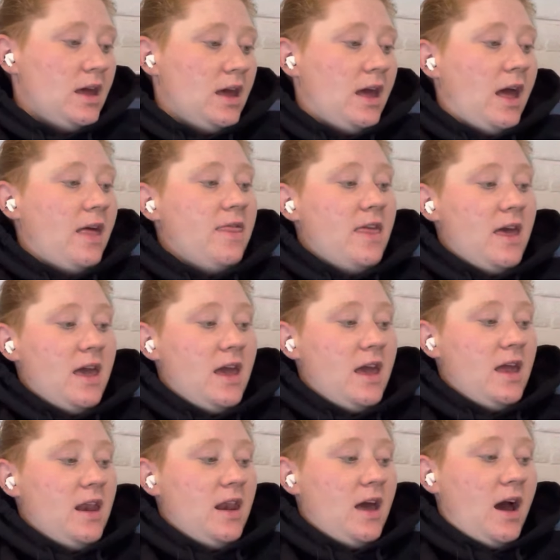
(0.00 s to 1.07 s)

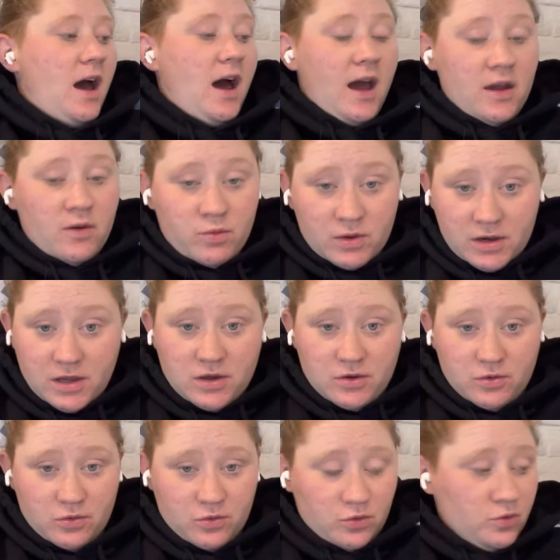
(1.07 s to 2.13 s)
then I would
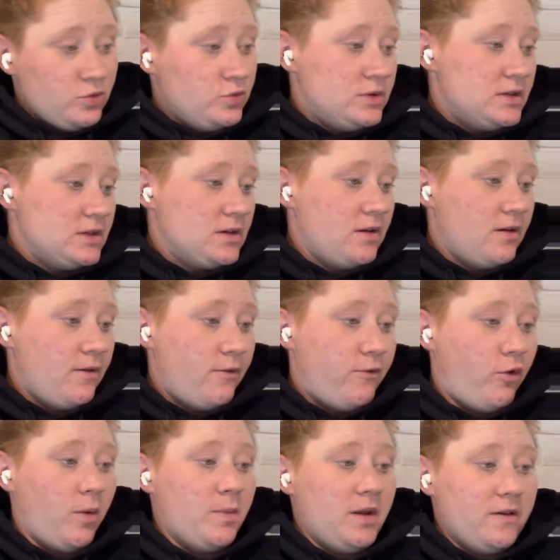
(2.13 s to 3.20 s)
use
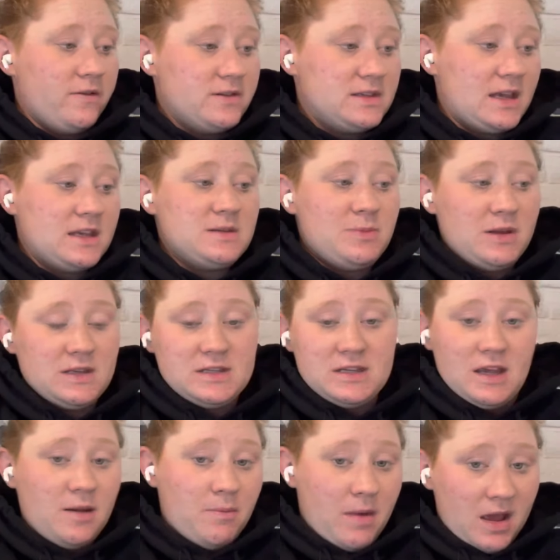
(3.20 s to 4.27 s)
formative assessments
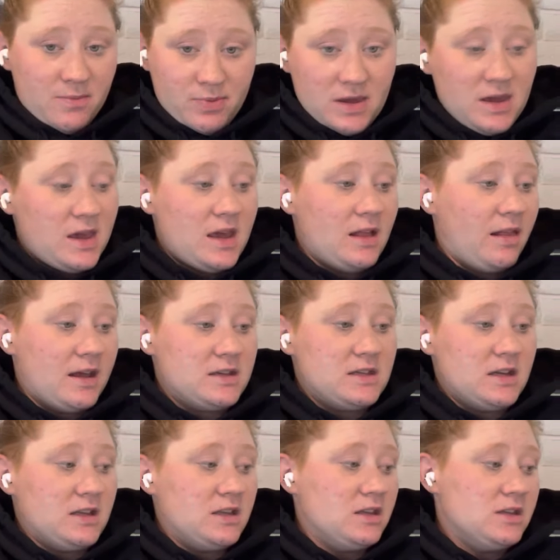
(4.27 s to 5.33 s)
in my PE
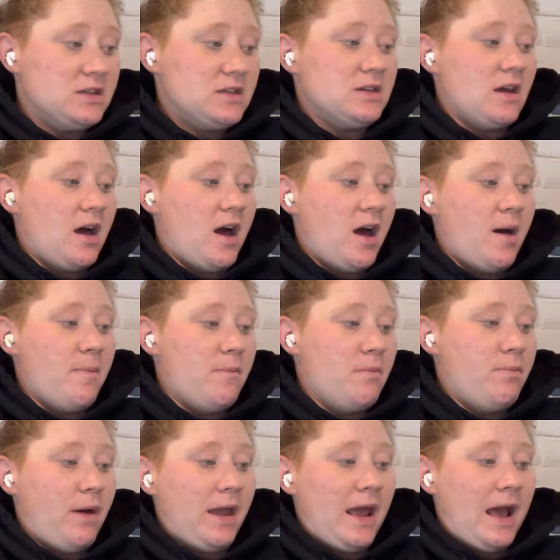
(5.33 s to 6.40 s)
lessons
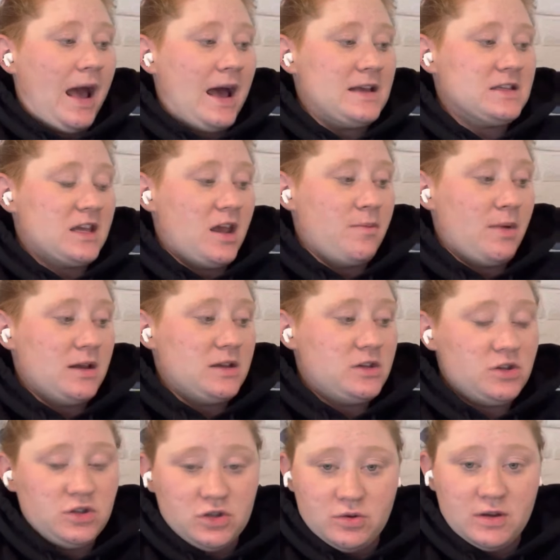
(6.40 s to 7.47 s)
by asking my
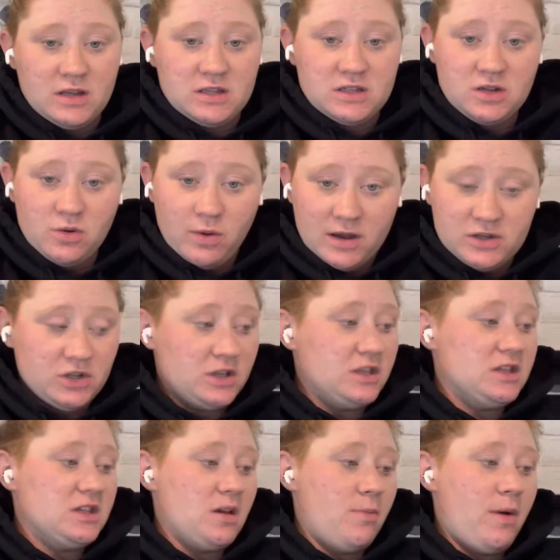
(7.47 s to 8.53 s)
students
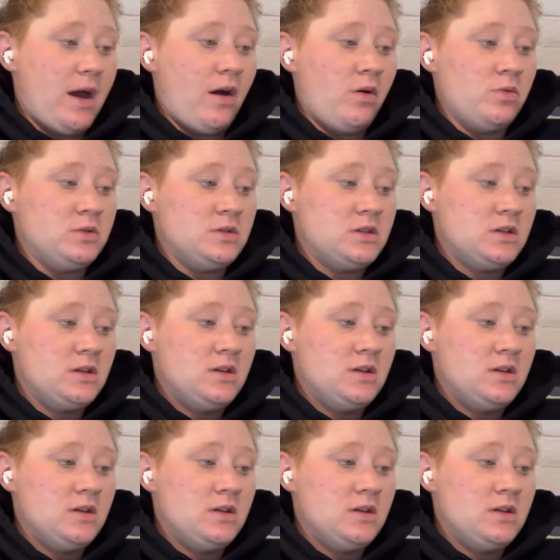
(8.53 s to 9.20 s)
questions about